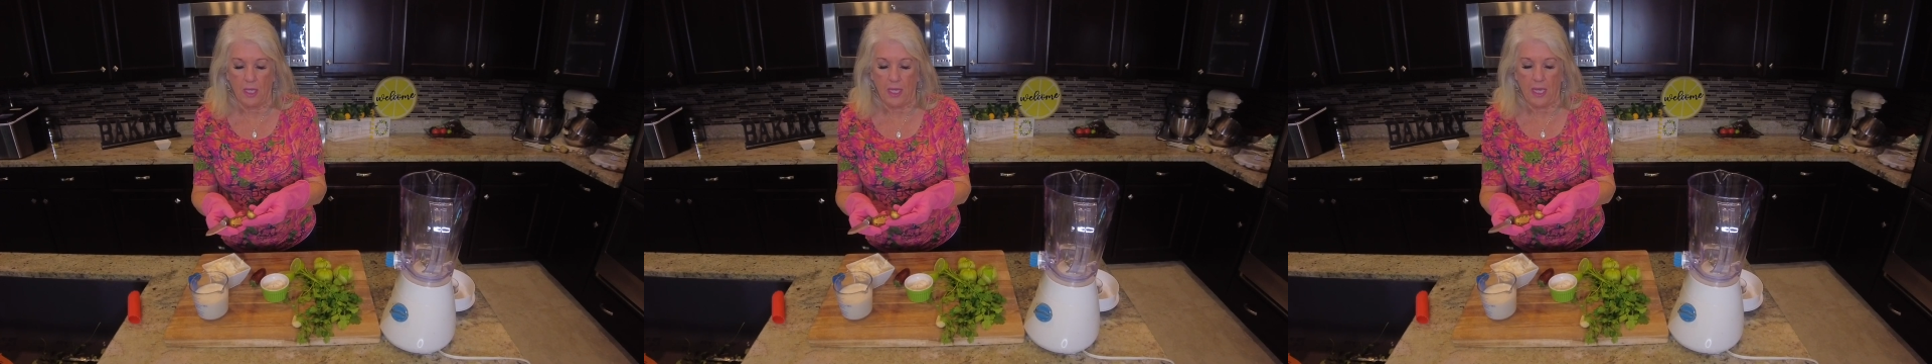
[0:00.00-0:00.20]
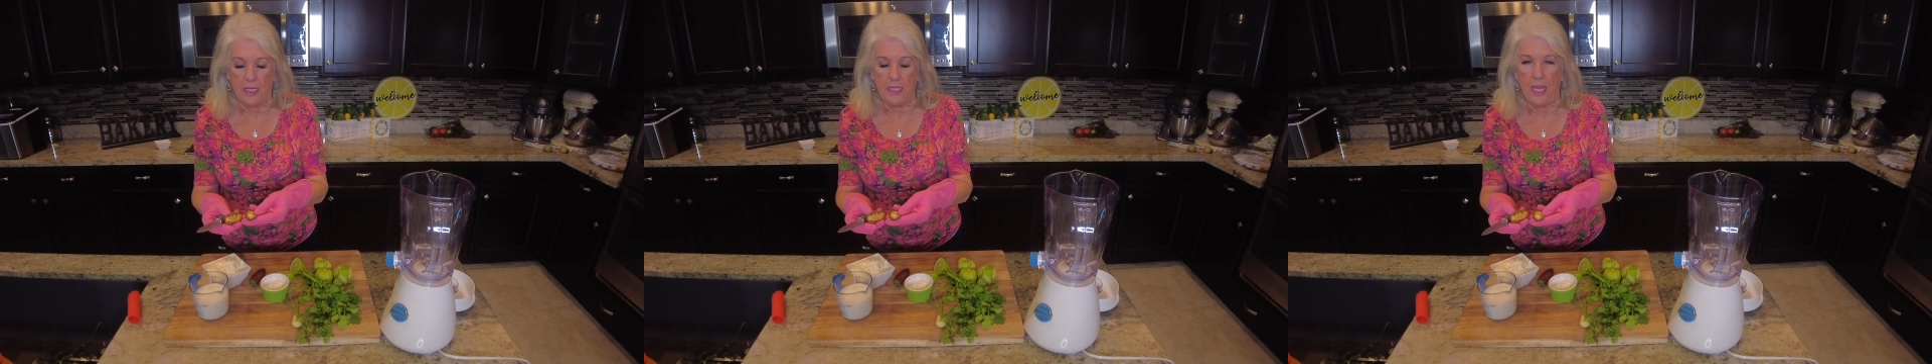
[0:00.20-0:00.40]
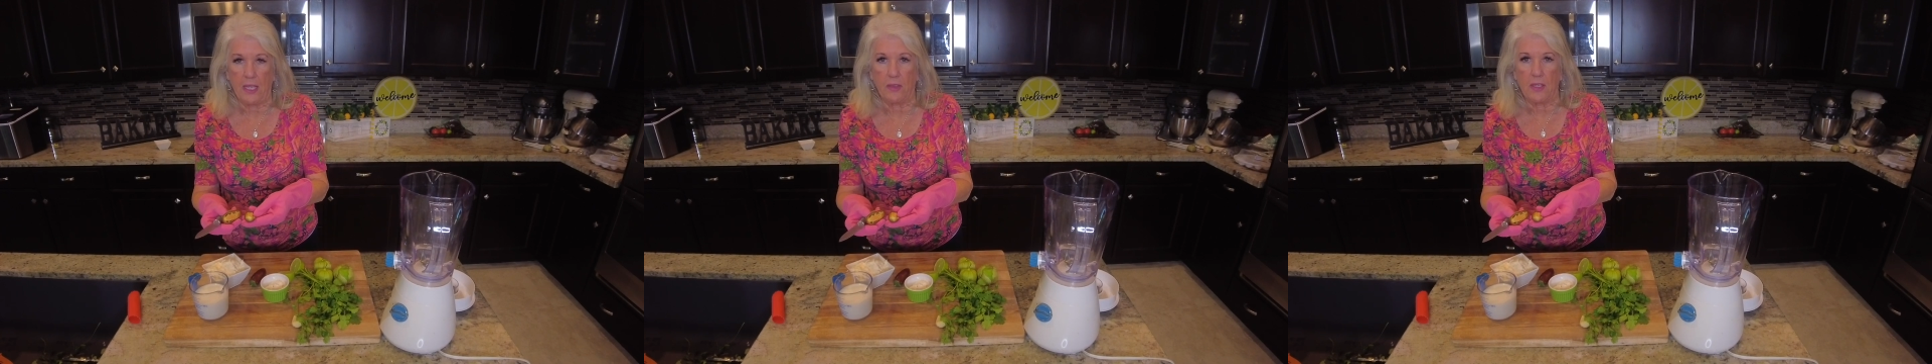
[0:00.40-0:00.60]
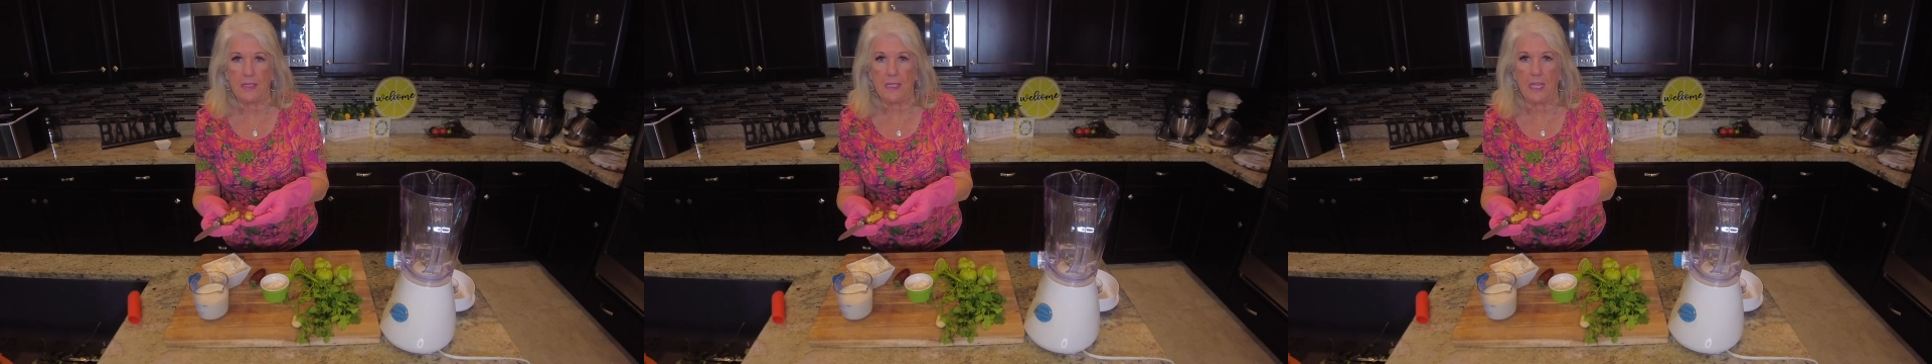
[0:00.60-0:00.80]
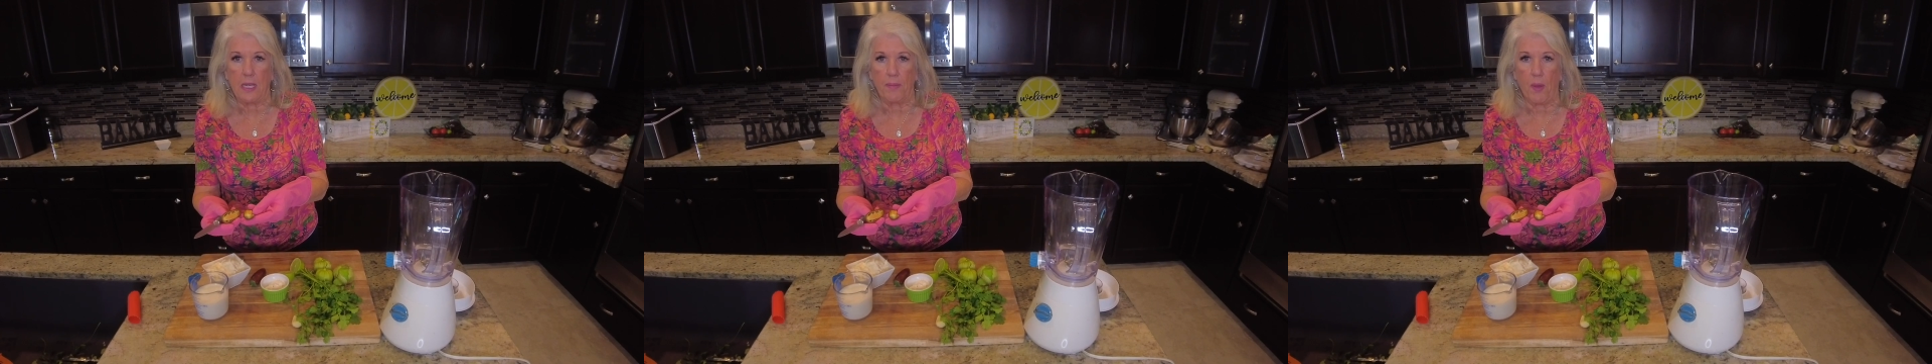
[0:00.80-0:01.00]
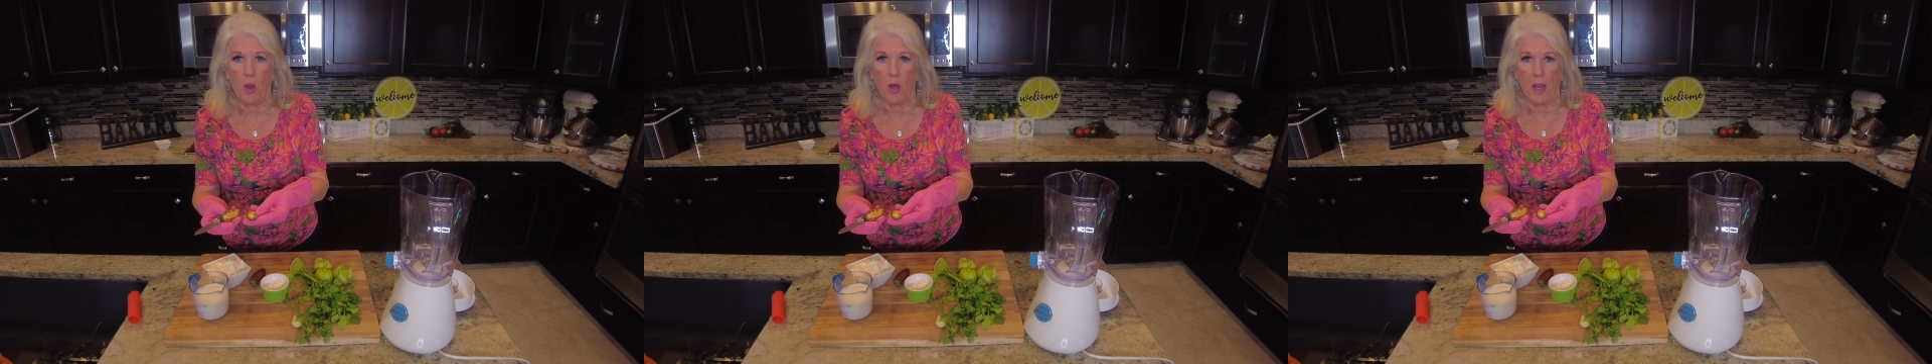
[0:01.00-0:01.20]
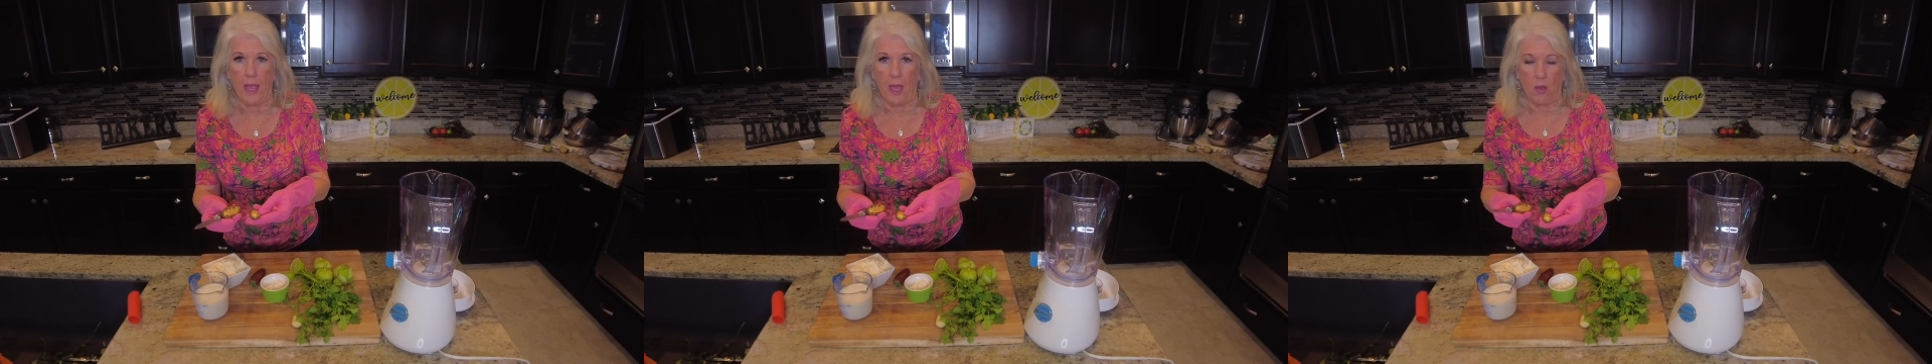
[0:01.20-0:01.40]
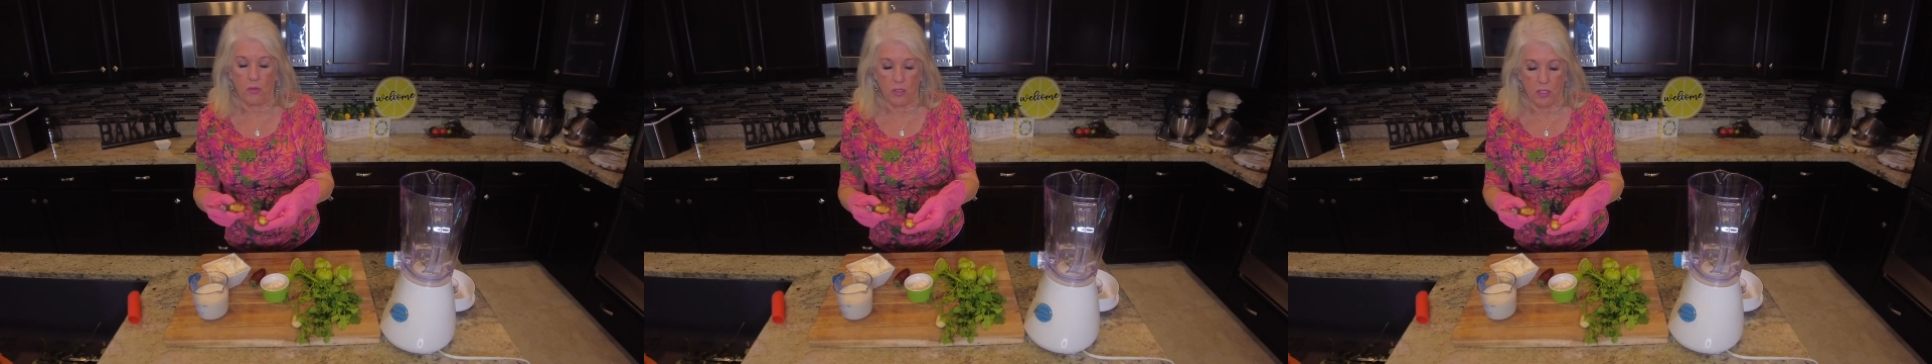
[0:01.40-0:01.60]
and take the seedy part
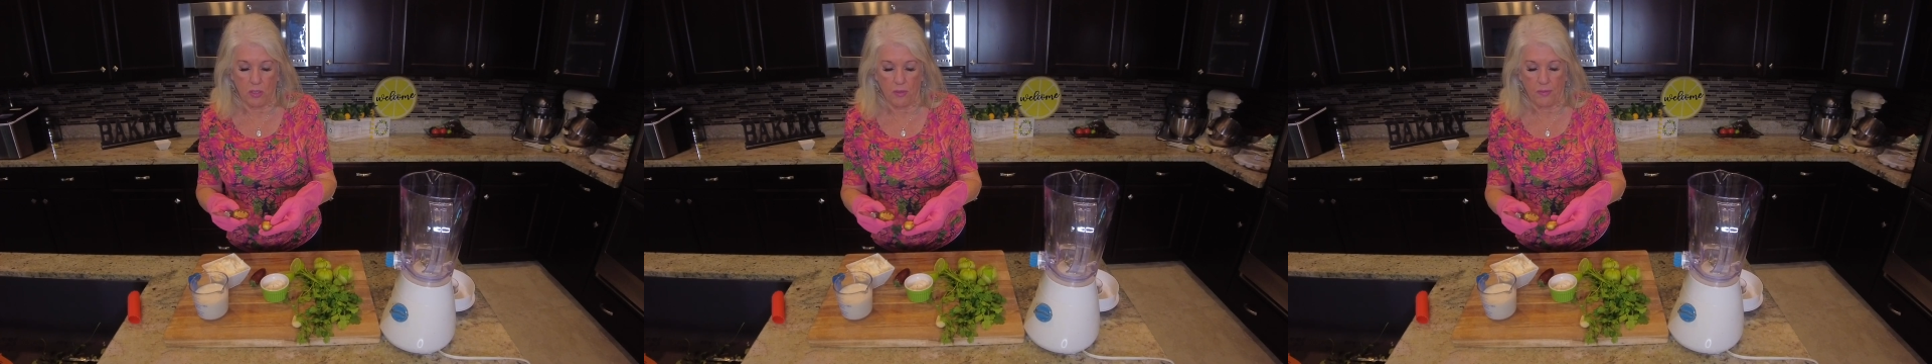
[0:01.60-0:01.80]
out.